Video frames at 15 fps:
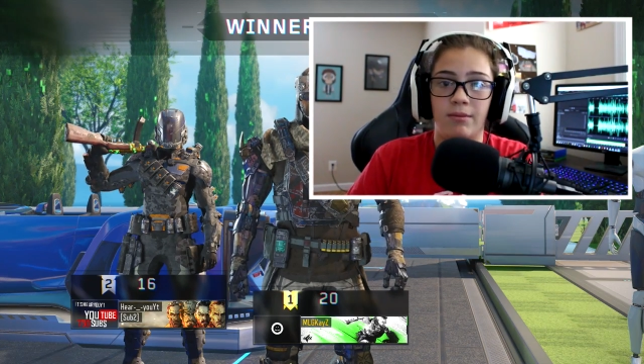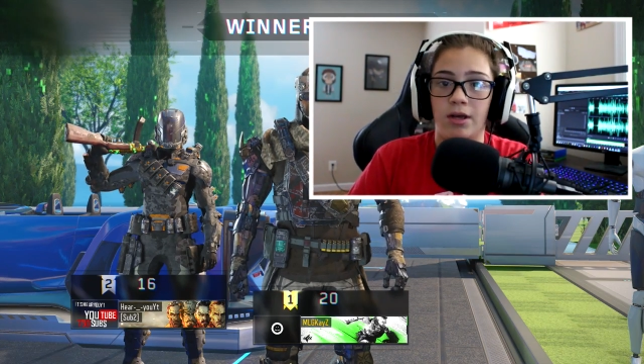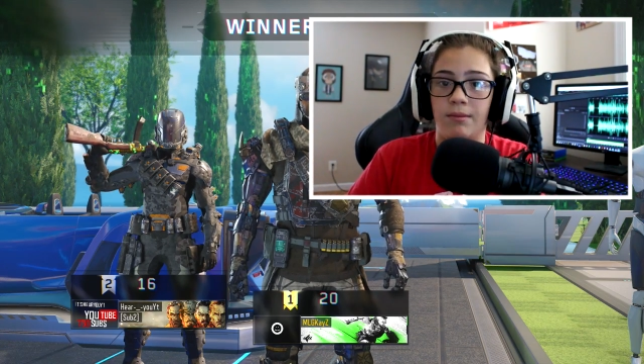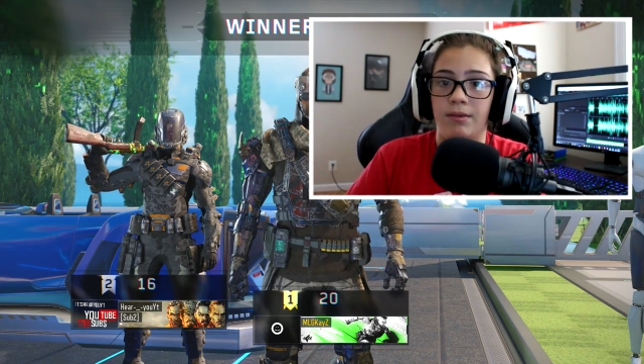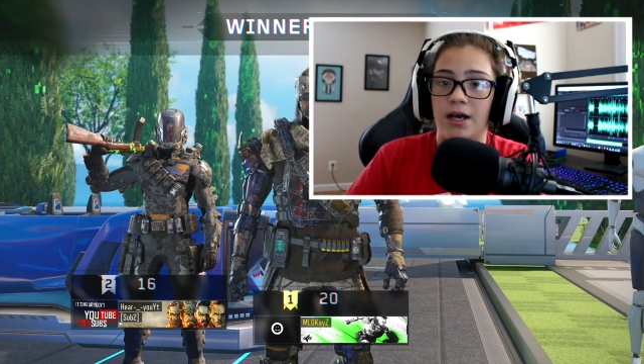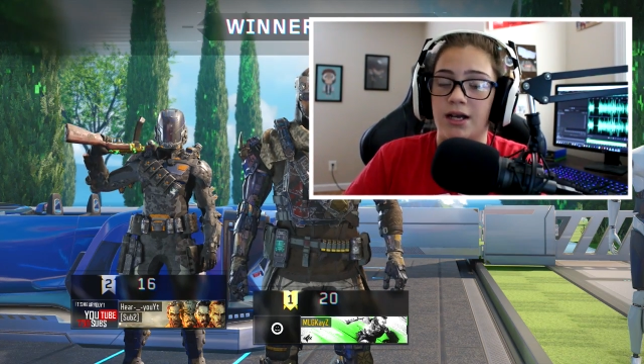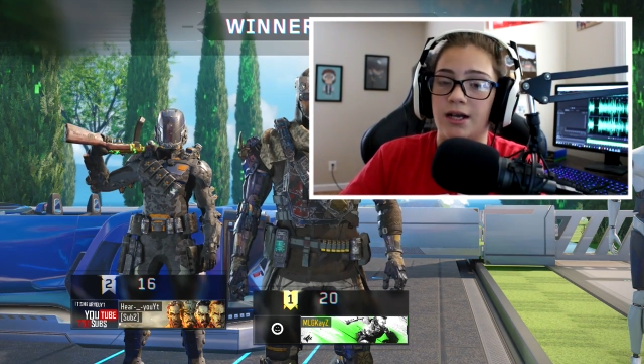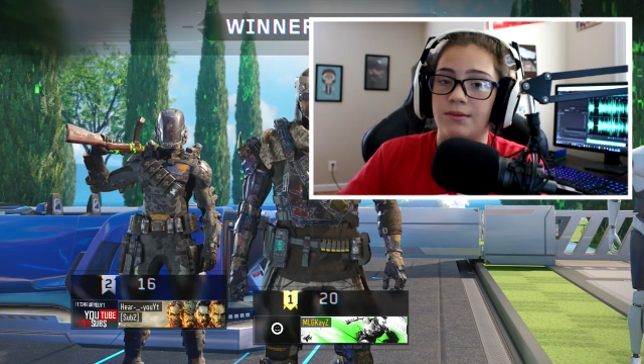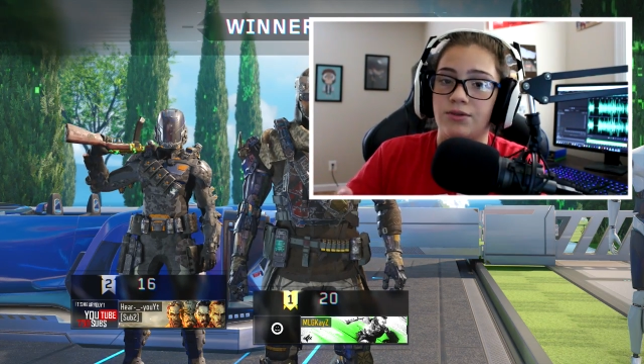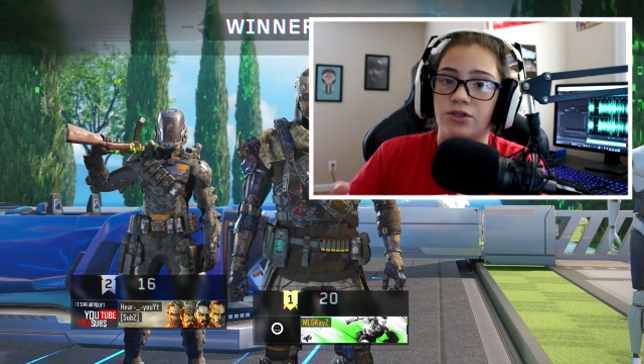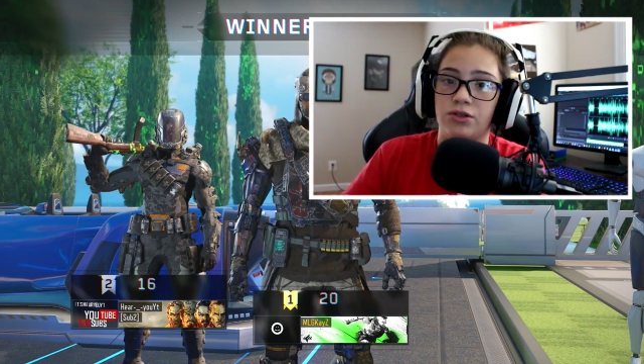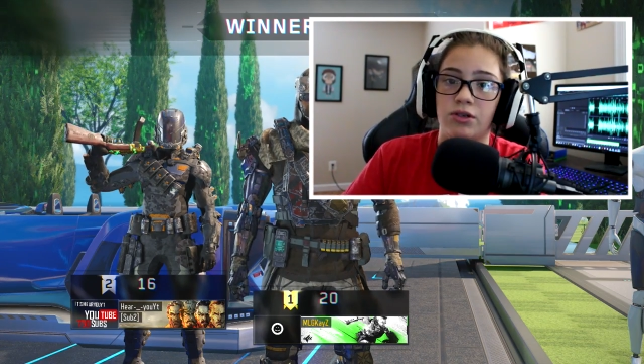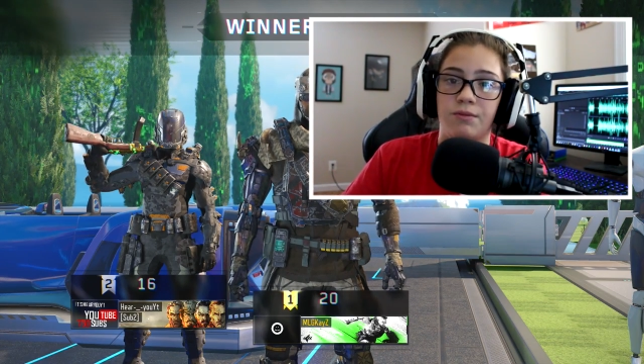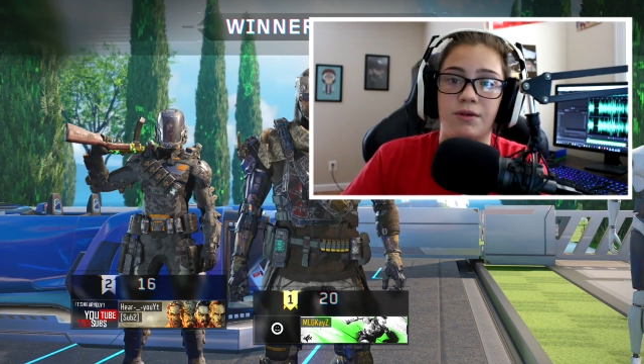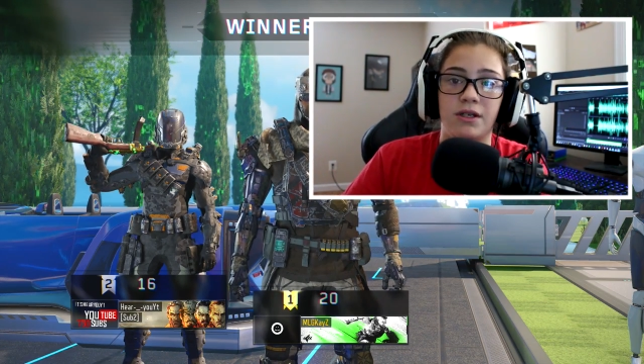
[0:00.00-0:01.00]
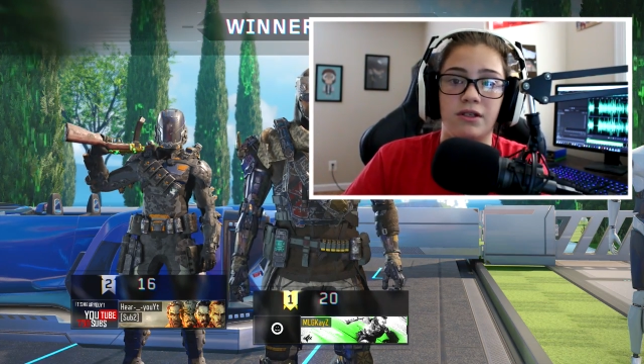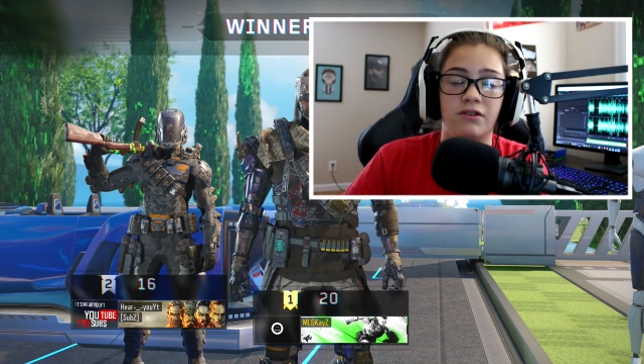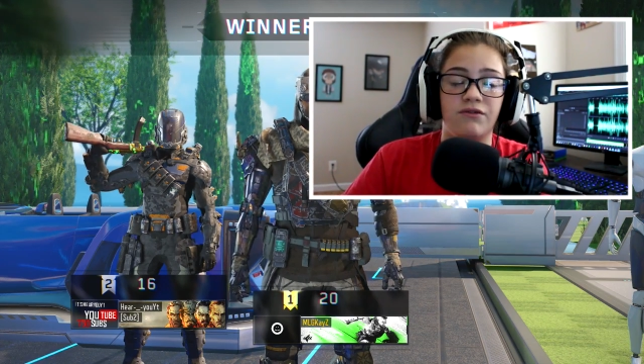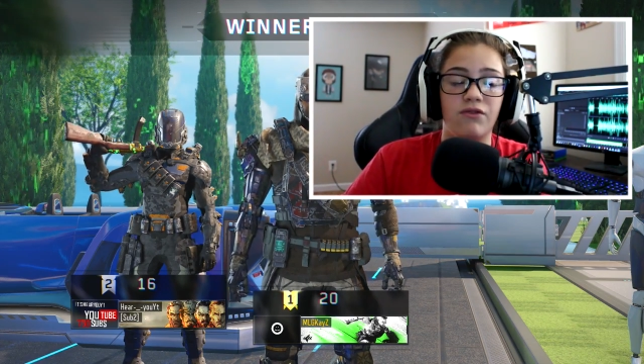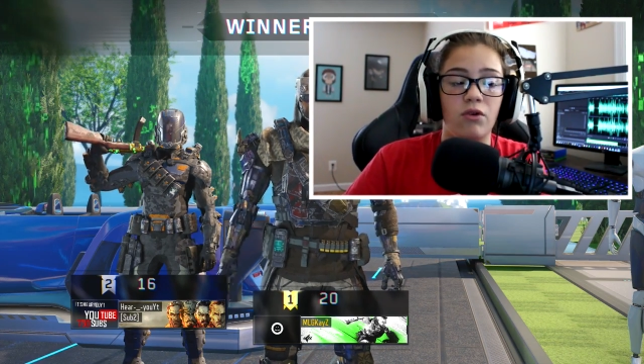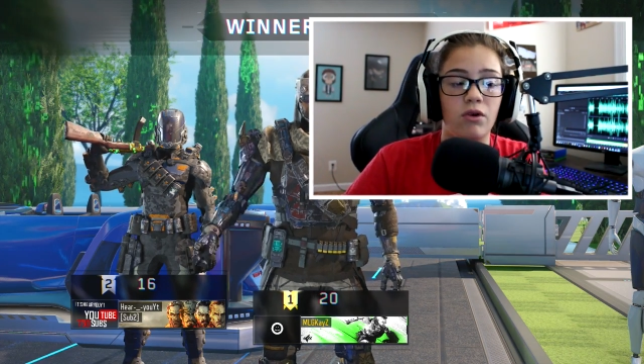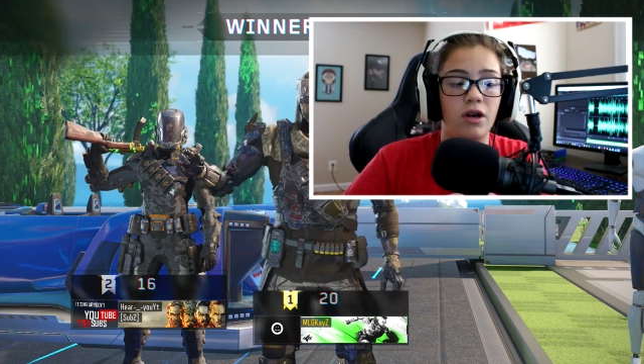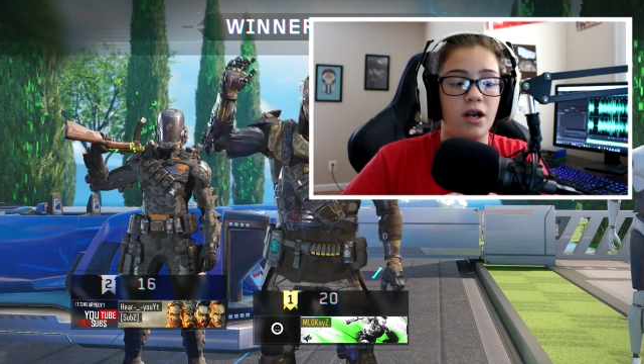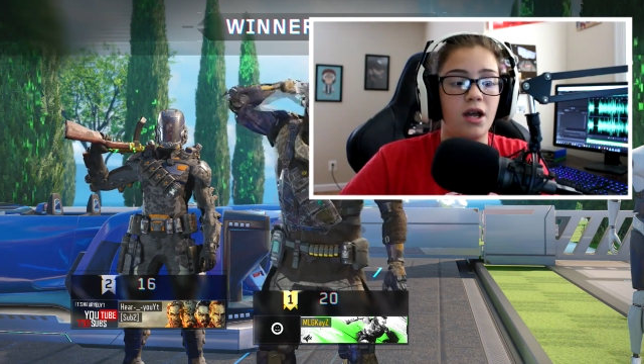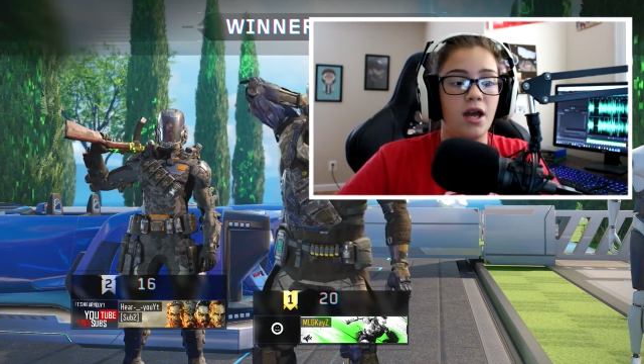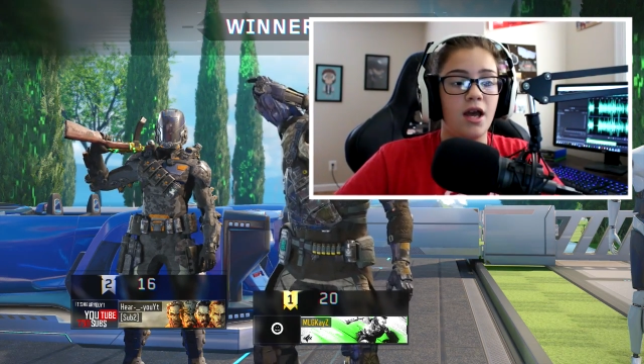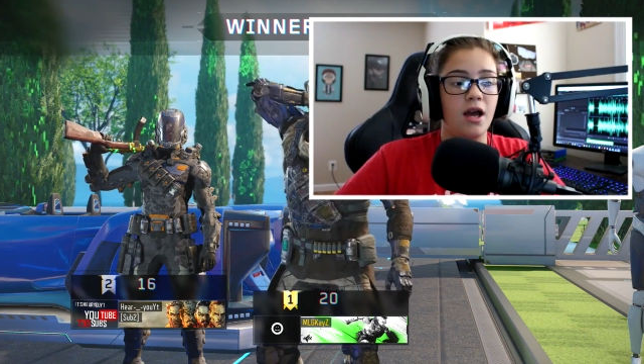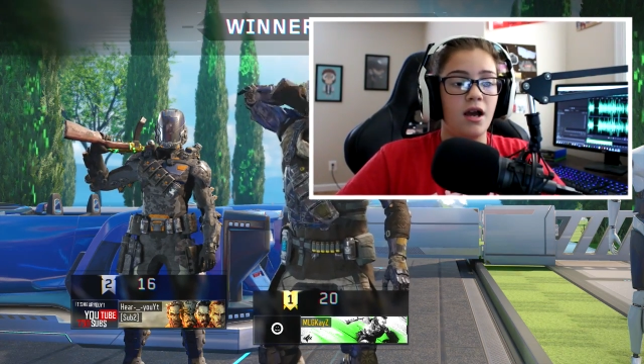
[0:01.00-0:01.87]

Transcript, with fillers: me on Black Ops 3 or PS4